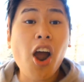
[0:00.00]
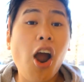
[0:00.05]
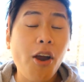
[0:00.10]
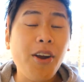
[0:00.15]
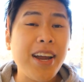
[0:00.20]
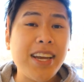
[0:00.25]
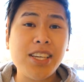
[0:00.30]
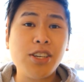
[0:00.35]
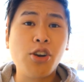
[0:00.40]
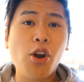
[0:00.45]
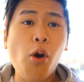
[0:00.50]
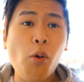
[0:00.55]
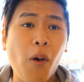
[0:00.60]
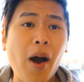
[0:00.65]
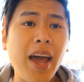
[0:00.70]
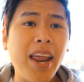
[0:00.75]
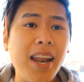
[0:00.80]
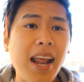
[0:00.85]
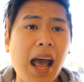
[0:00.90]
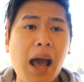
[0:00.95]
All right, you know
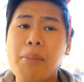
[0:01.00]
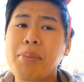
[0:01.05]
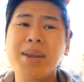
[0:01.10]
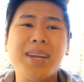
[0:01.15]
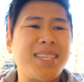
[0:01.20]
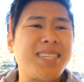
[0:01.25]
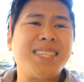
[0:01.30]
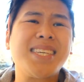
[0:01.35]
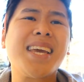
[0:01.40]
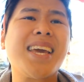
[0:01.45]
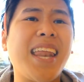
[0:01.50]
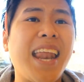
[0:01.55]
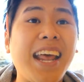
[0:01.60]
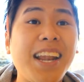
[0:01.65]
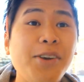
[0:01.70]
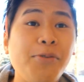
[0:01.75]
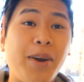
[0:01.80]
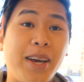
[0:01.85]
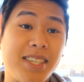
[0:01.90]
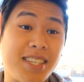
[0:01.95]
what? I'm gonna sing it
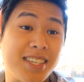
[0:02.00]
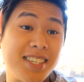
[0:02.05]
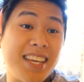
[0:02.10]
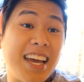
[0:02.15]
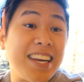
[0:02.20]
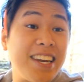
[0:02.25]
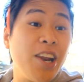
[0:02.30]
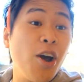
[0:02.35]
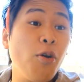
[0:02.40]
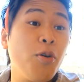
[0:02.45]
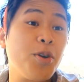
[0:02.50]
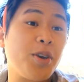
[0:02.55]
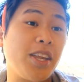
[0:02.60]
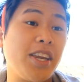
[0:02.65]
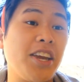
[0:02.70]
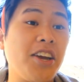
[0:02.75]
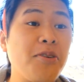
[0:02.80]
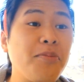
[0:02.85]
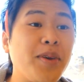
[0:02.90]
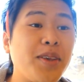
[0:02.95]
anyways, cause I know you
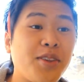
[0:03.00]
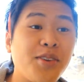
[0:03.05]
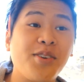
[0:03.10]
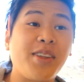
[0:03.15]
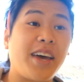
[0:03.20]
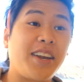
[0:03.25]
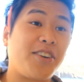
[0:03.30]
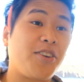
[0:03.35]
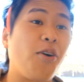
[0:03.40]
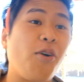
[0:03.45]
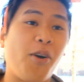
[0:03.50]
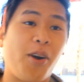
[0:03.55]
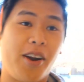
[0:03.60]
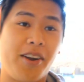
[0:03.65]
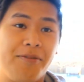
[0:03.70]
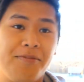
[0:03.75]
can hear me through that door.